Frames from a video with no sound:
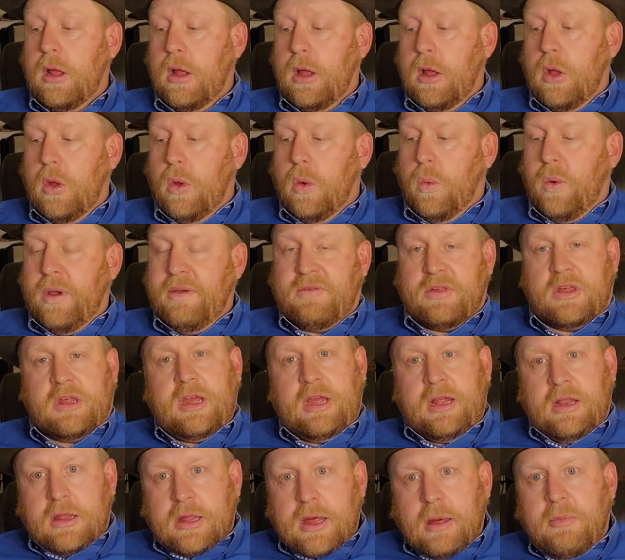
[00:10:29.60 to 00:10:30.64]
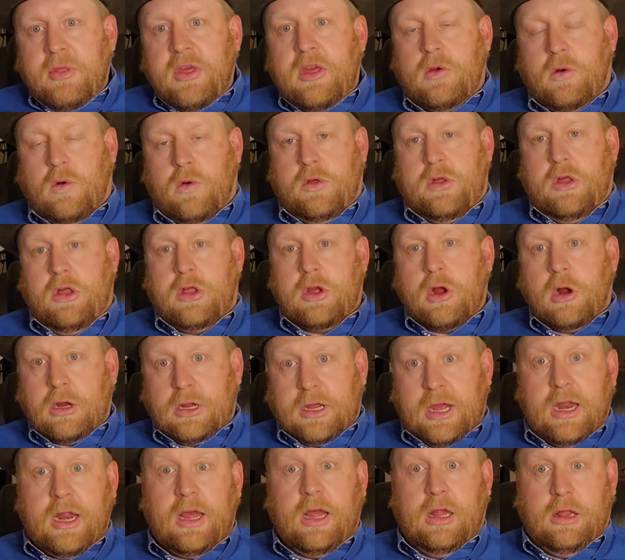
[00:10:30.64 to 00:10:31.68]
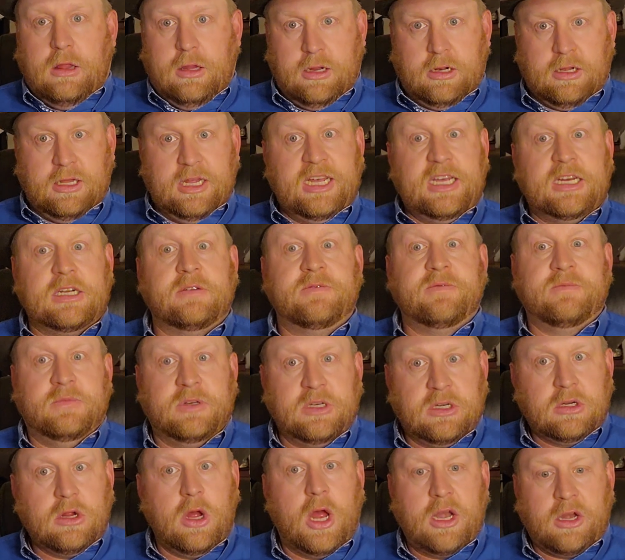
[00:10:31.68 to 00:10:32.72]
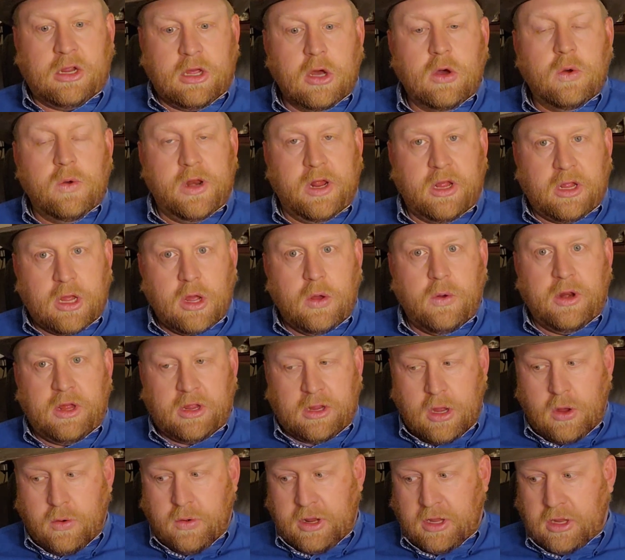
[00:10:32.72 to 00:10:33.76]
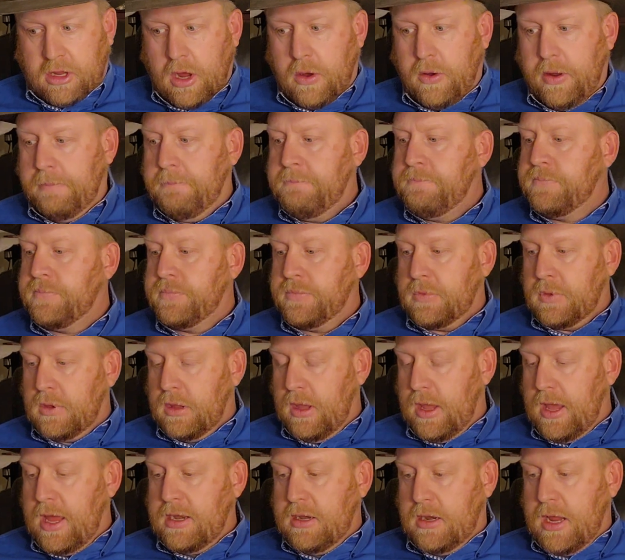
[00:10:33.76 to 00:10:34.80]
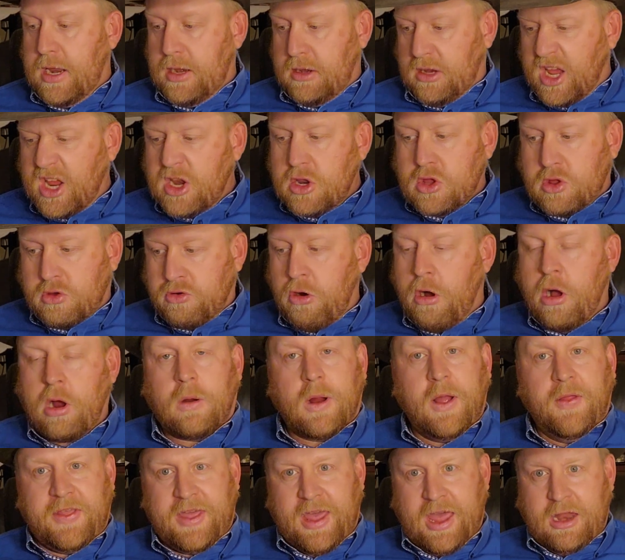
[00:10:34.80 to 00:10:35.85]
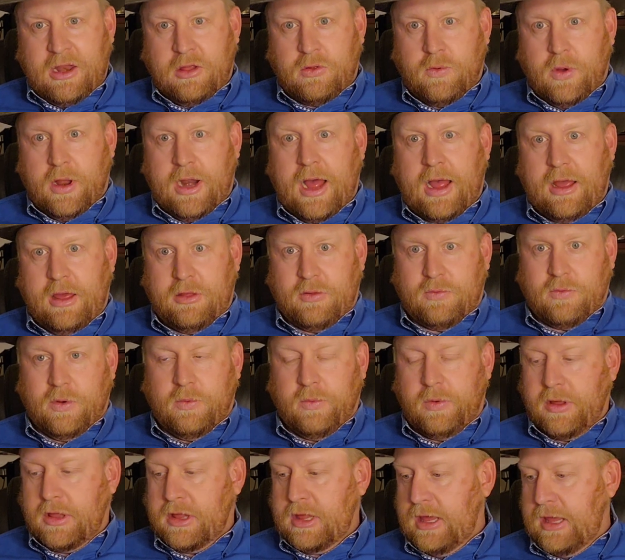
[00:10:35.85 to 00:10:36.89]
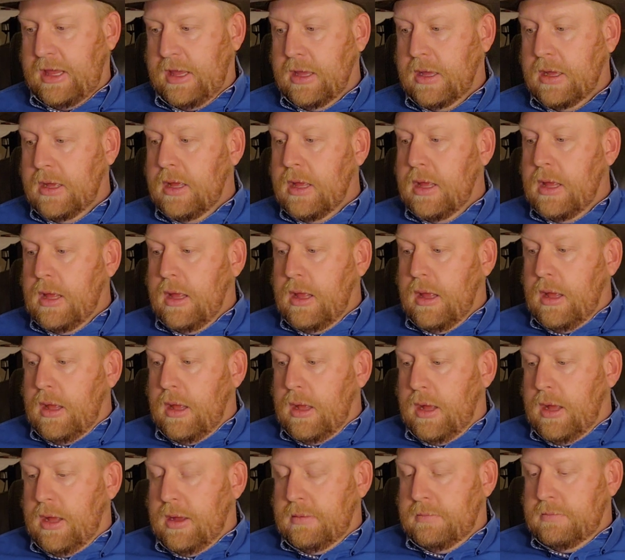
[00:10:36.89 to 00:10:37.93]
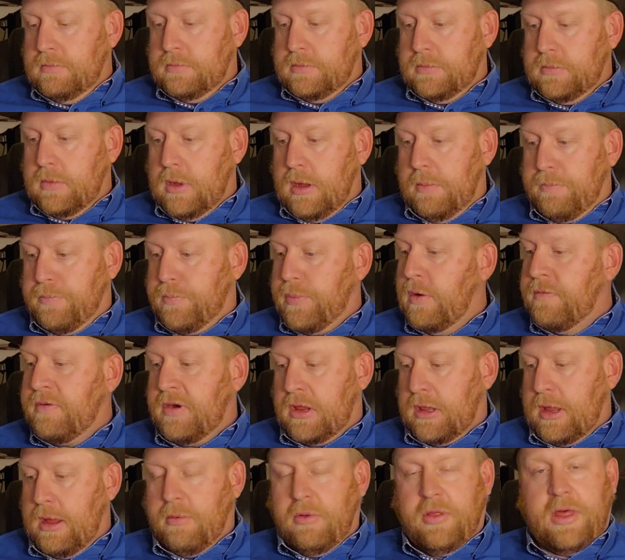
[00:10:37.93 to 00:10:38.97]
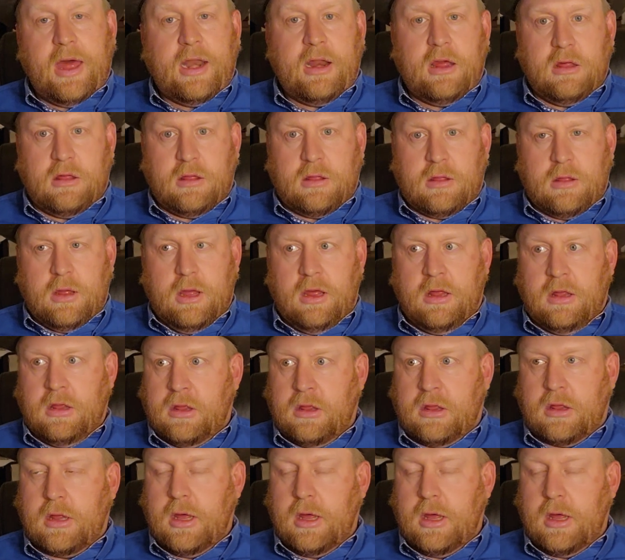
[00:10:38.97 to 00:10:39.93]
We've seen some of these horses start getting a little ahead of them and going and going and going and going and getting stronger on the end is what we see. A perfect example of that is